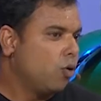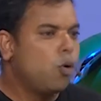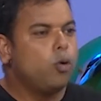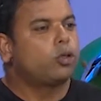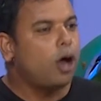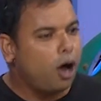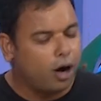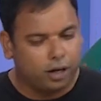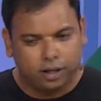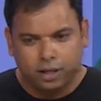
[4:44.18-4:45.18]
Who
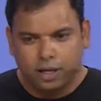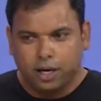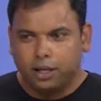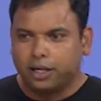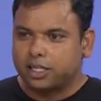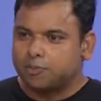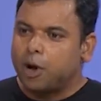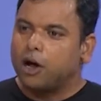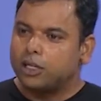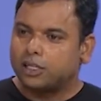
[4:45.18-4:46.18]
thought that a
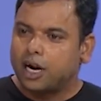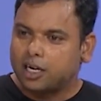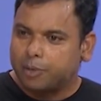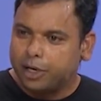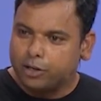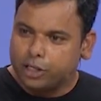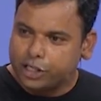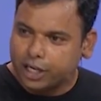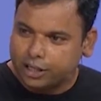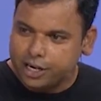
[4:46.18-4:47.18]
small startup in
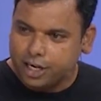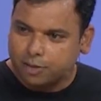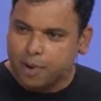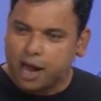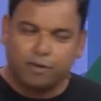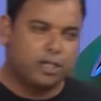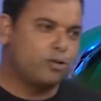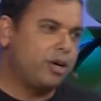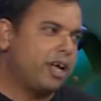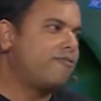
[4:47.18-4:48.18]
Indonesia three years back, which is
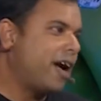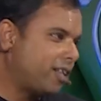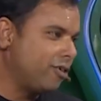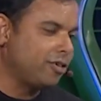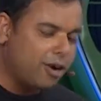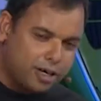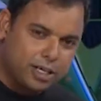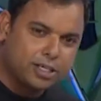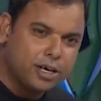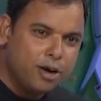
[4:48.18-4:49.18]
doing like 5,000
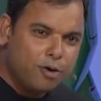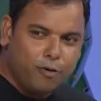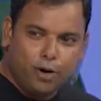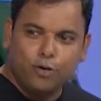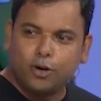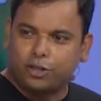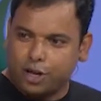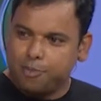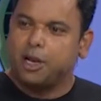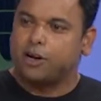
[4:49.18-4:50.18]
orders, will do a
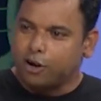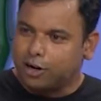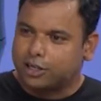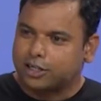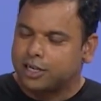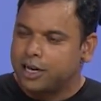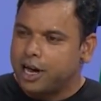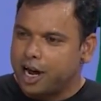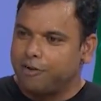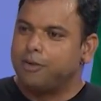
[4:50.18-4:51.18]
3 million orders,
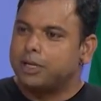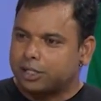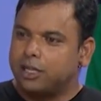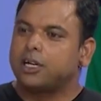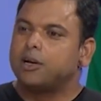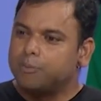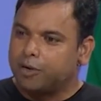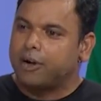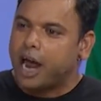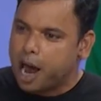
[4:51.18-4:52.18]
and it will be still the
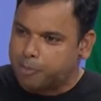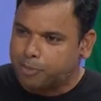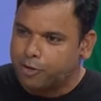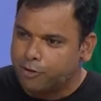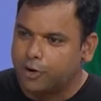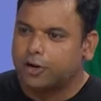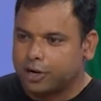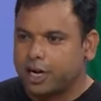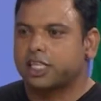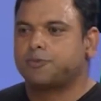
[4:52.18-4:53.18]
number one app for
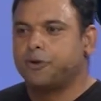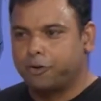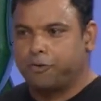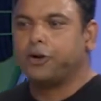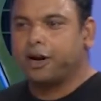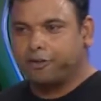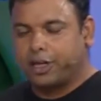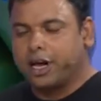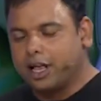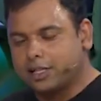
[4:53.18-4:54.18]
transport, food, and
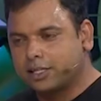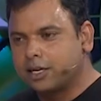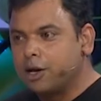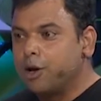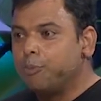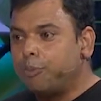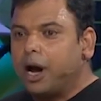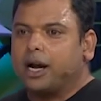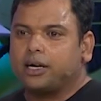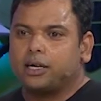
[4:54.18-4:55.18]
everything else.
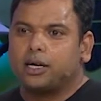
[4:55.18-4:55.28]
But